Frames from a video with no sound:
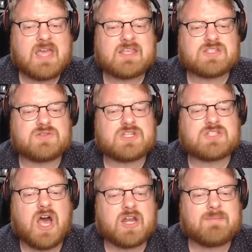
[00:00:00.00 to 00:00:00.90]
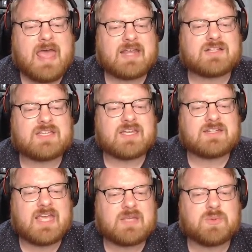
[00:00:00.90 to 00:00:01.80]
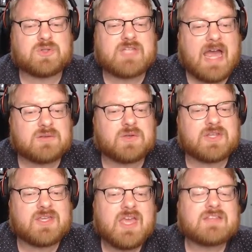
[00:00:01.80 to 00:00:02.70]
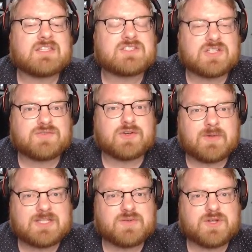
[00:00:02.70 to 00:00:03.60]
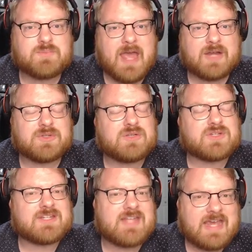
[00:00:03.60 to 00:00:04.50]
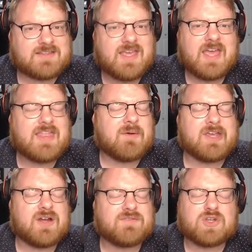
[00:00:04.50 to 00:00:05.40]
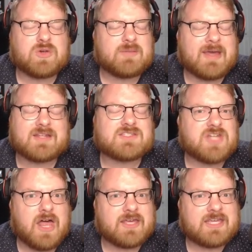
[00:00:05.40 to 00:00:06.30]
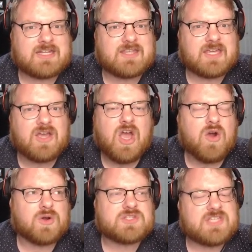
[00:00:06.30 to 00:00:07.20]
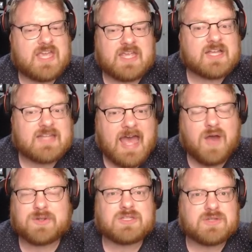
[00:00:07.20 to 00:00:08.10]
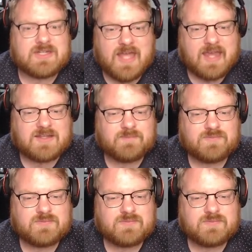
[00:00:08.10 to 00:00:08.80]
This will just automatically enable downloading the server resource pack when you connect. That way you don't have to worry about installing anything or saying allow when you connect.